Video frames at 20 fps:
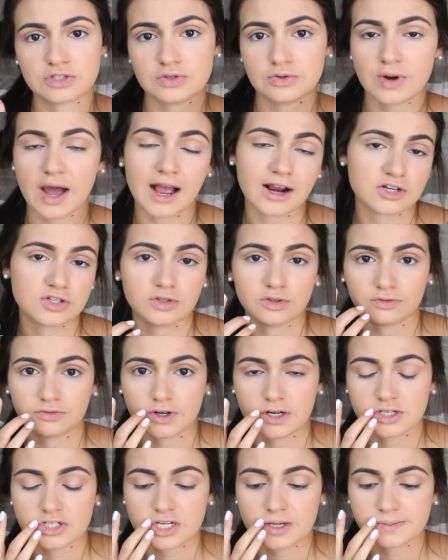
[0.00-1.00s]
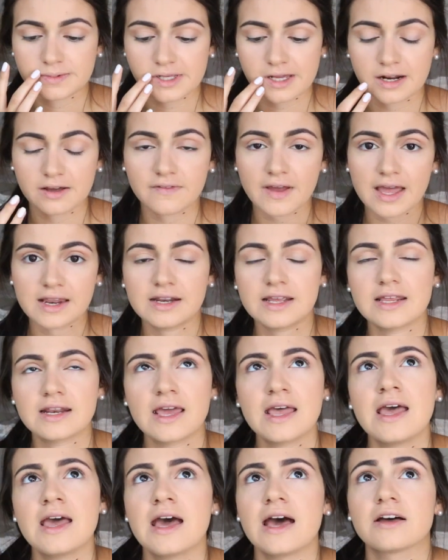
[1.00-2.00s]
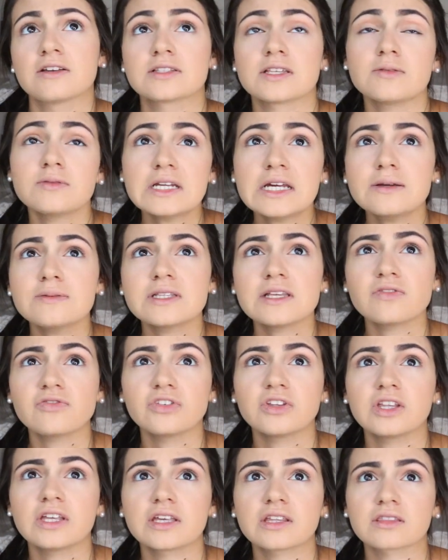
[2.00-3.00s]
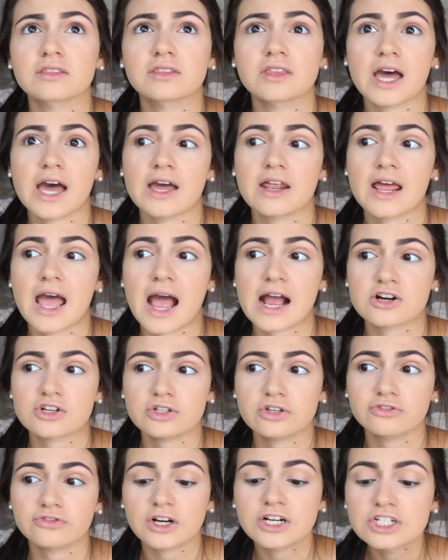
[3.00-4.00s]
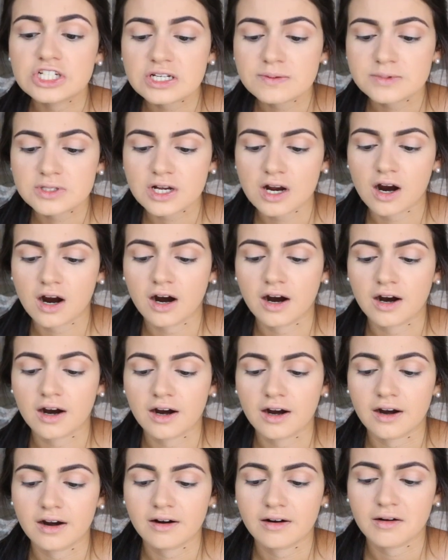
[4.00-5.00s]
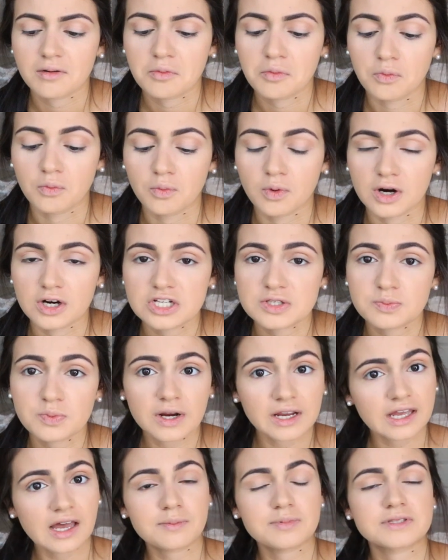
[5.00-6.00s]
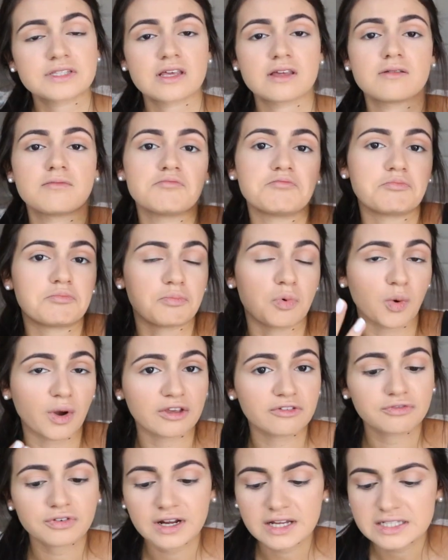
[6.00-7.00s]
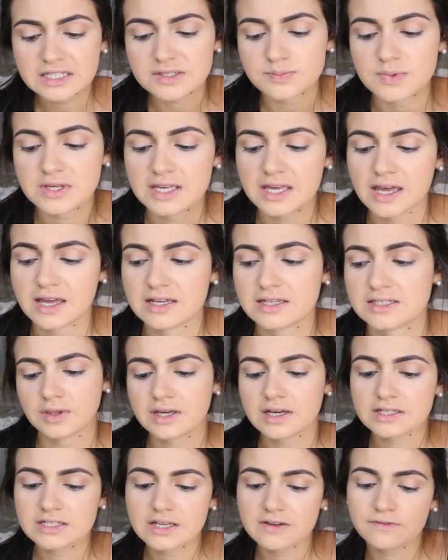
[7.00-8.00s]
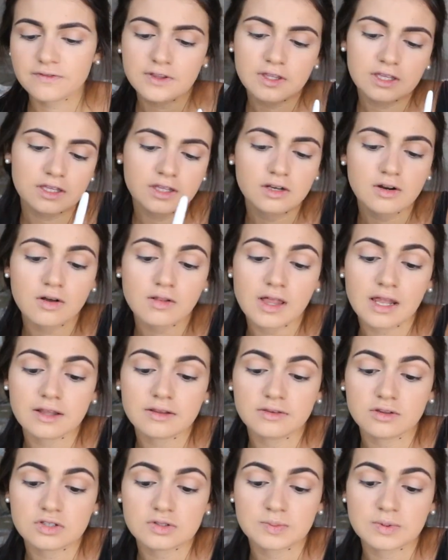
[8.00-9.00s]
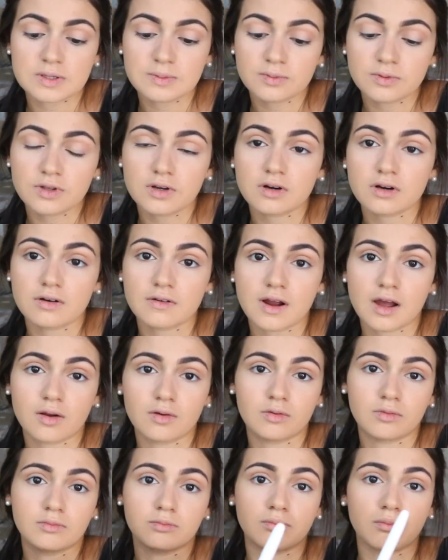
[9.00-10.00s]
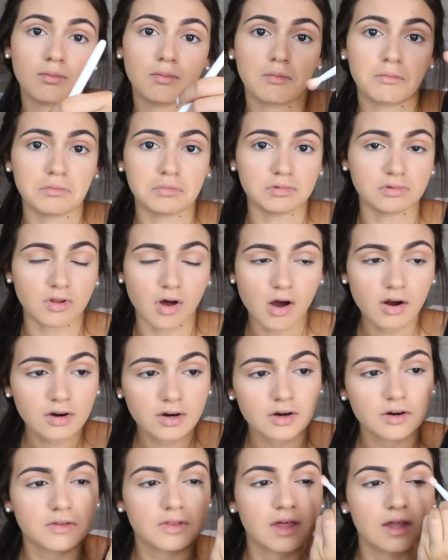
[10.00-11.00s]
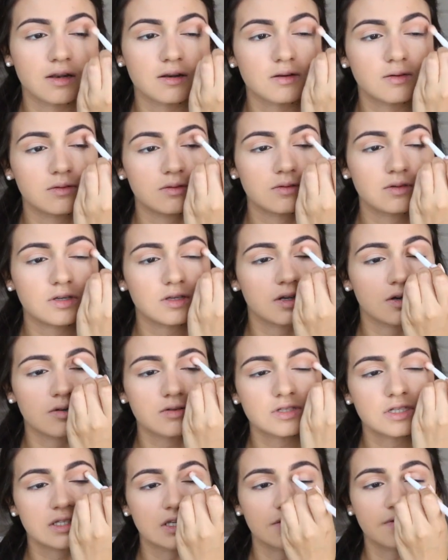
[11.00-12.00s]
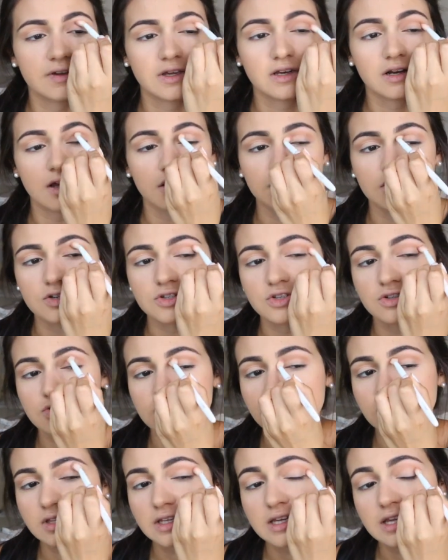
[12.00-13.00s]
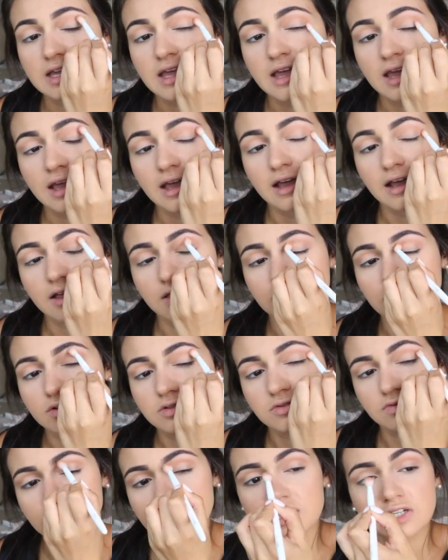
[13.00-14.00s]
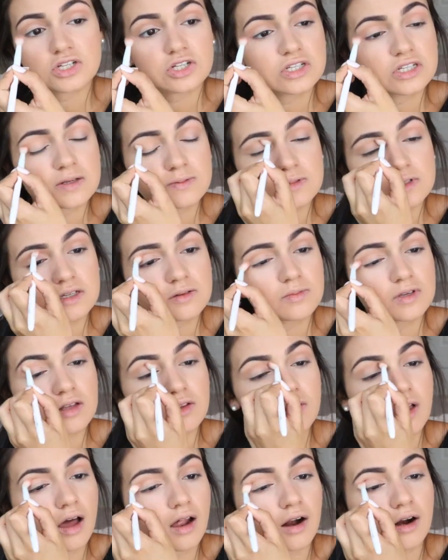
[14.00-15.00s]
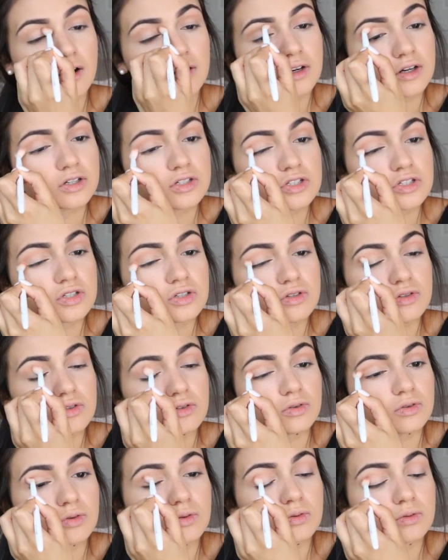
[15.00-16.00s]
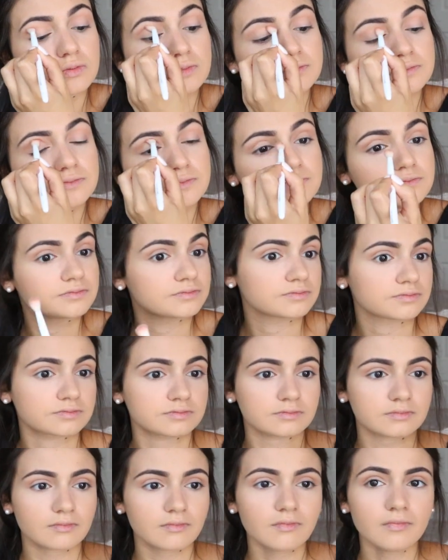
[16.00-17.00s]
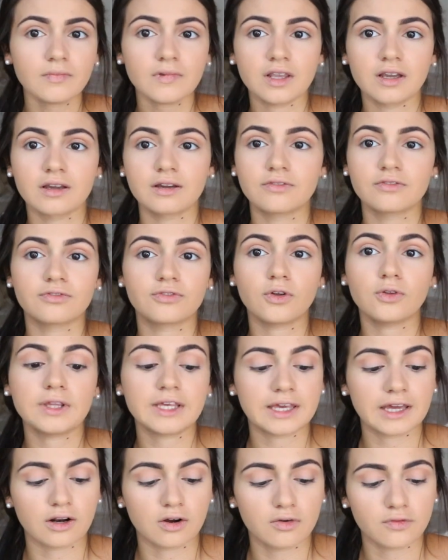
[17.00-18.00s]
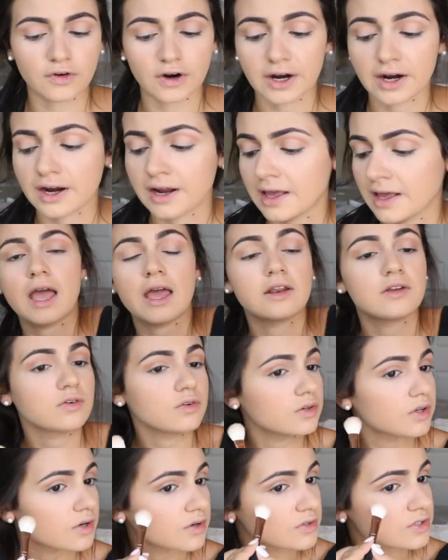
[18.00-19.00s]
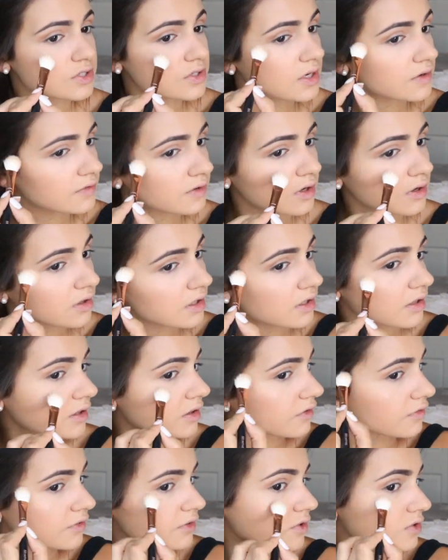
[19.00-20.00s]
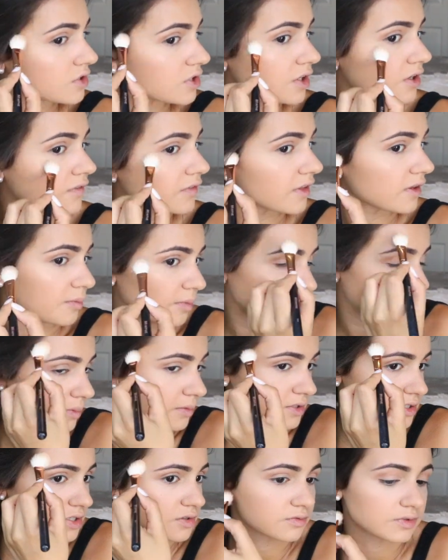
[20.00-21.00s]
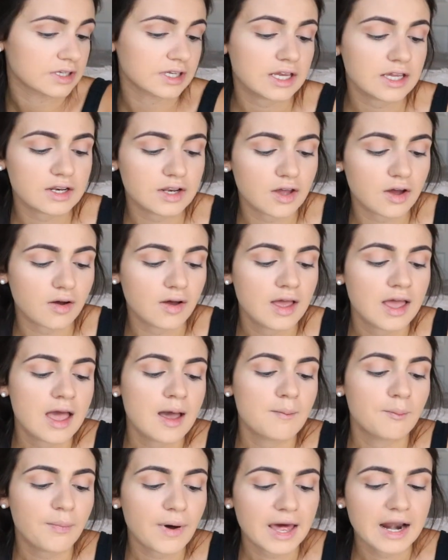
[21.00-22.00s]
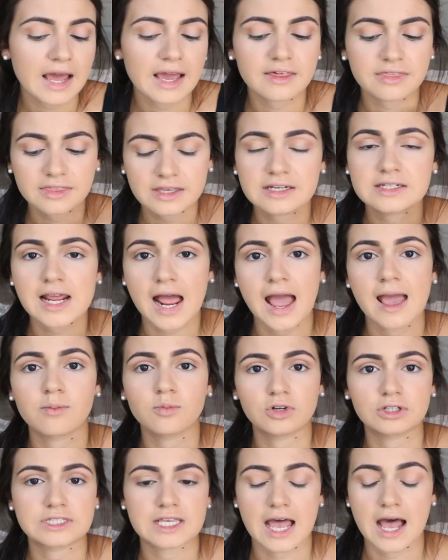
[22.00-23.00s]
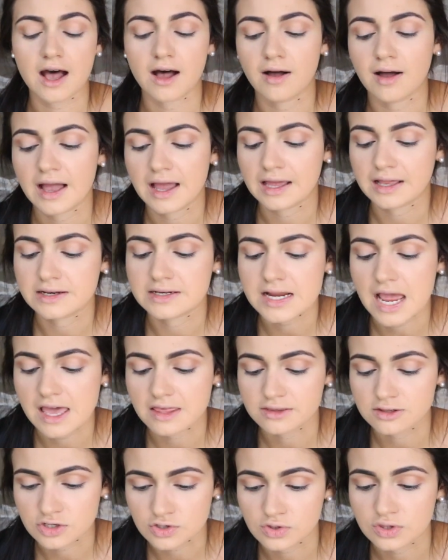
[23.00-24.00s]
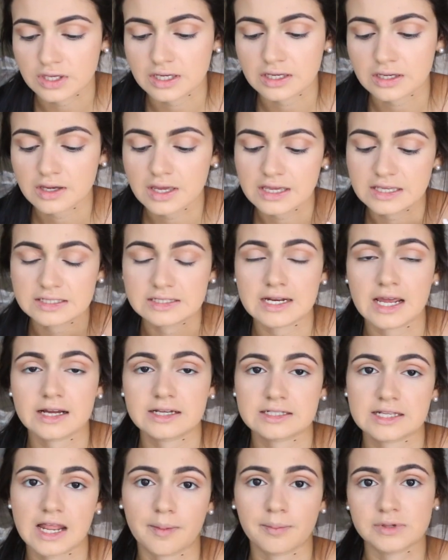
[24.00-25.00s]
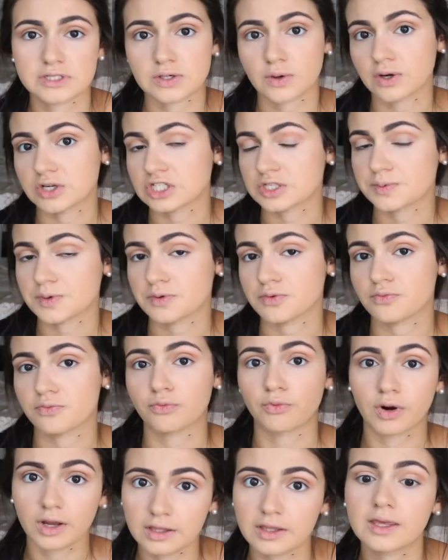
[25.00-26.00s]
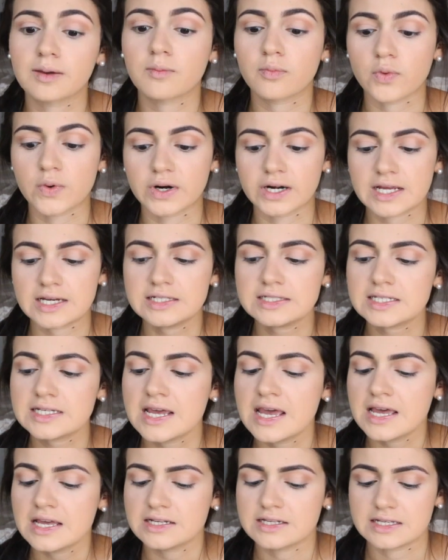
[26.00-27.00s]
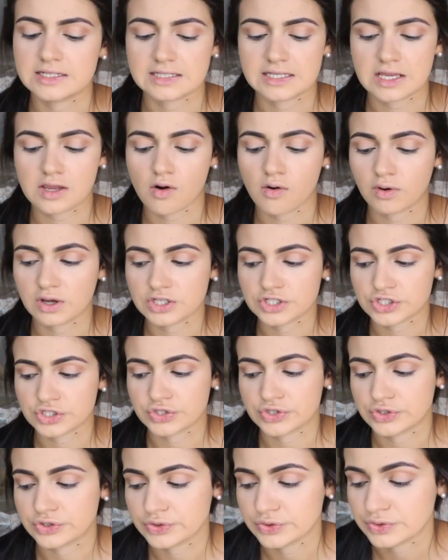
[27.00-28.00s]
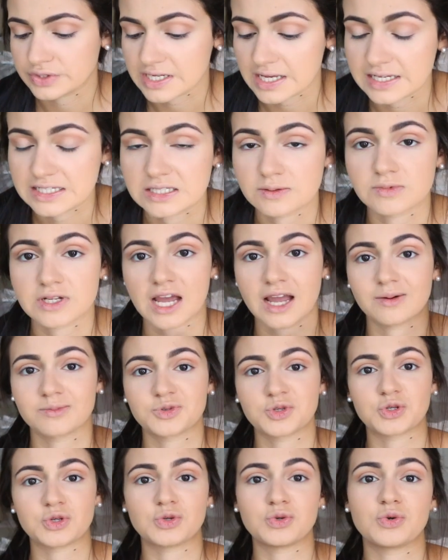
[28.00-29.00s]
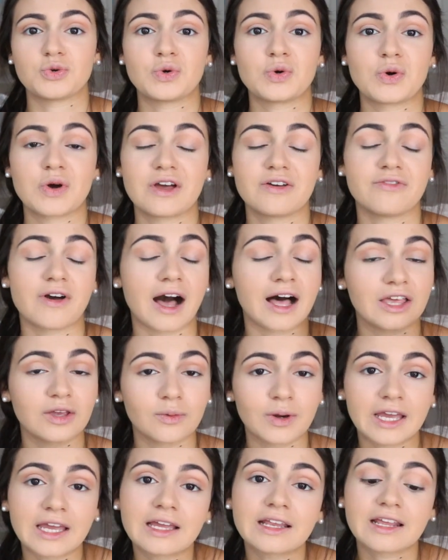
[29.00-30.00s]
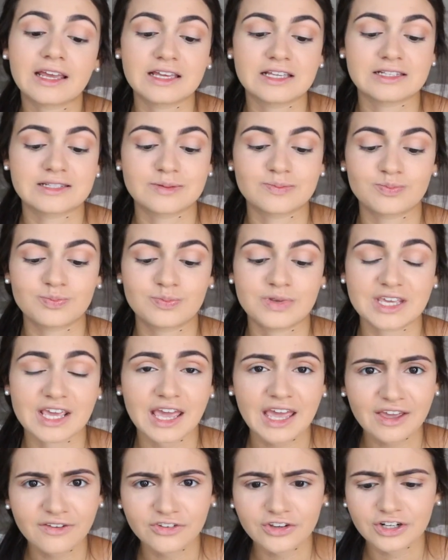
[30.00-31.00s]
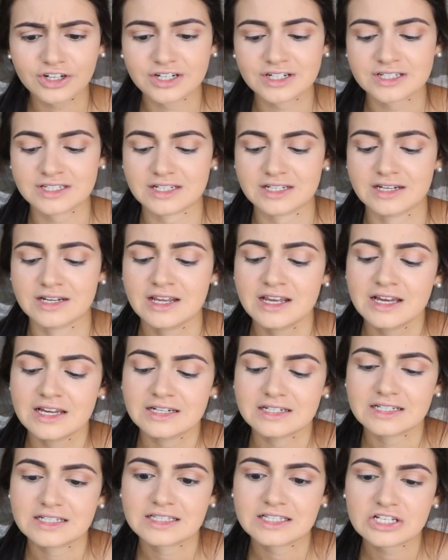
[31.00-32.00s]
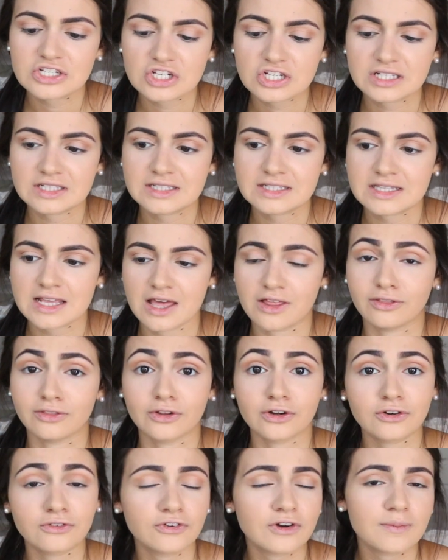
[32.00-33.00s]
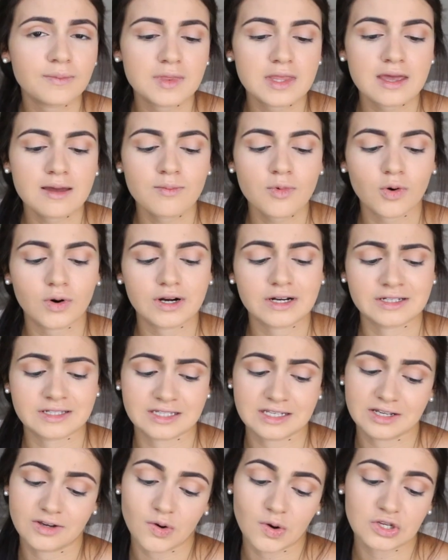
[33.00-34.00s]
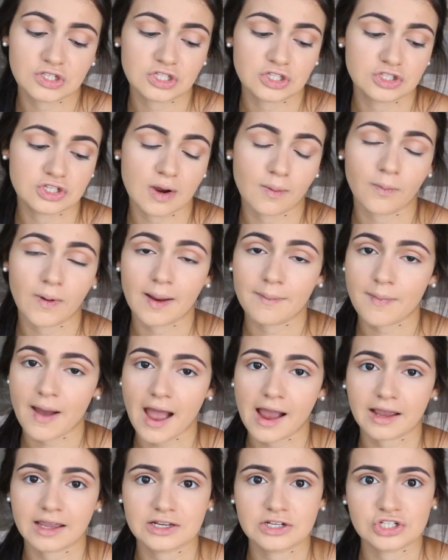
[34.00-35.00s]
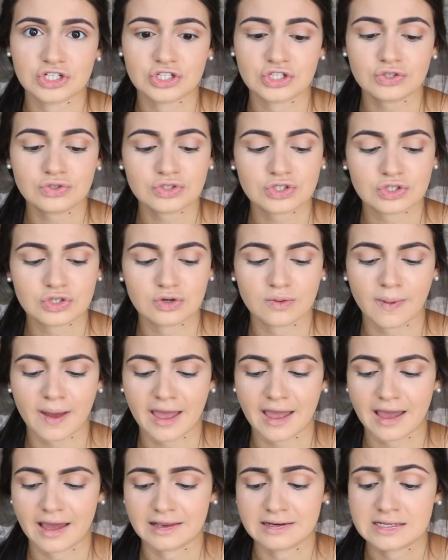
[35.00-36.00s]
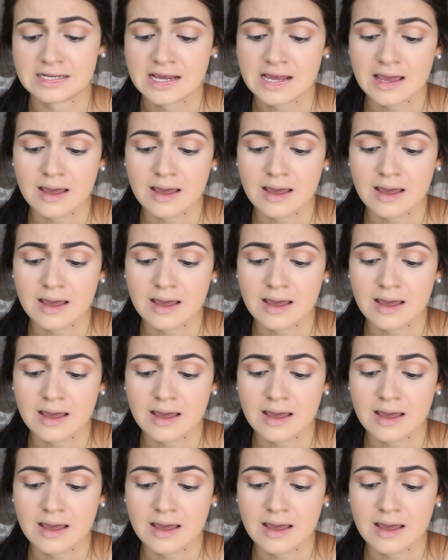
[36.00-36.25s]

to actual friendships that have ended, sometimes I feel like that actual friendships are worse breakups than boyfriends, because I feel like, you know, a lot of those people are around longer than, you know, significant others usually, and those relationships can be a lot harder to fully get over. And who knows, you never know, like in the future if they'd be able to rekindle, but I think time will tell. And I do think his next step is going to be really important. Is he going to take some time to evaluate his behaviors and decisions and learn from them, or is he going to jump right back into YouTube and